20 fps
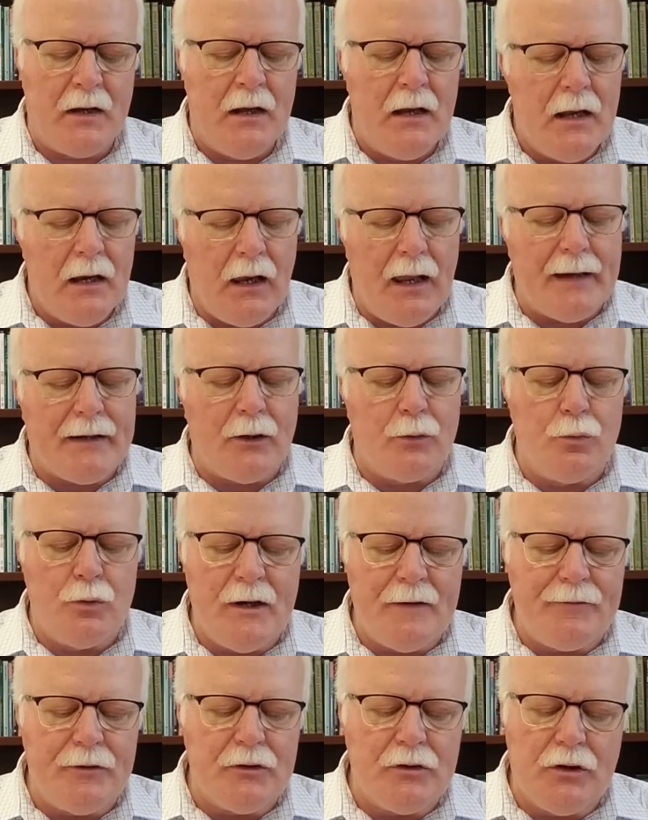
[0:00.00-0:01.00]
"Like a
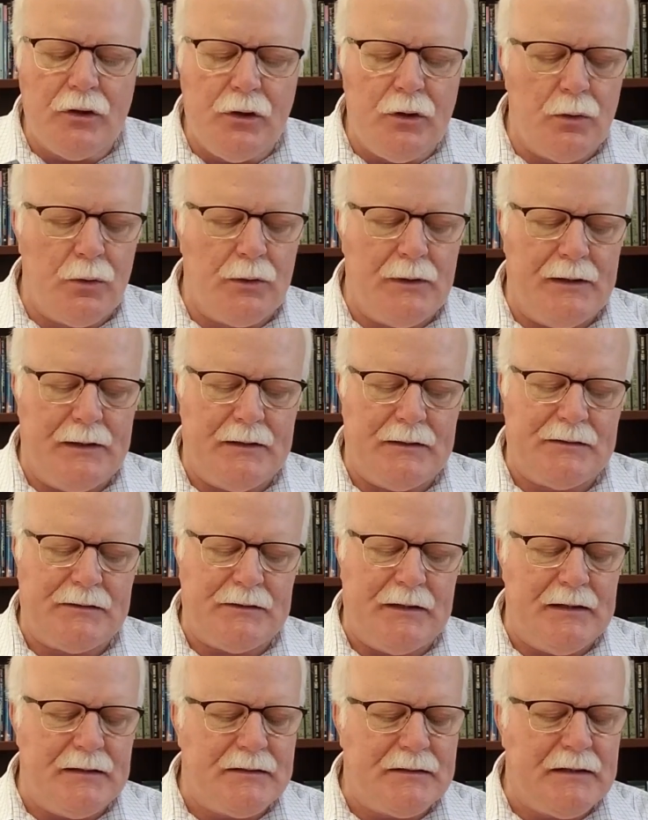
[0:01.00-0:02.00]
river glorious
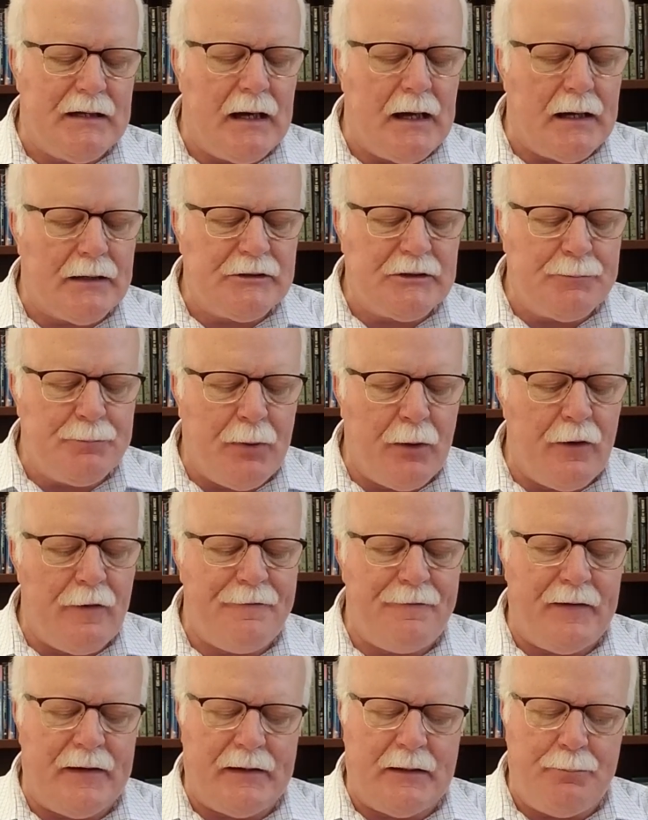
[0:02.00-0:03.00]
is God's
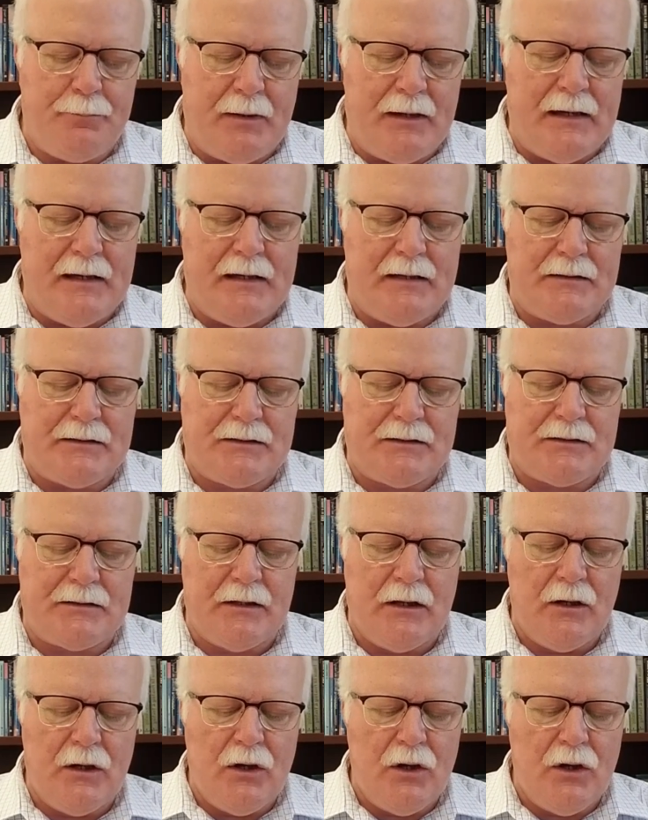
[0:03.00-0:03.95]
perfect peace,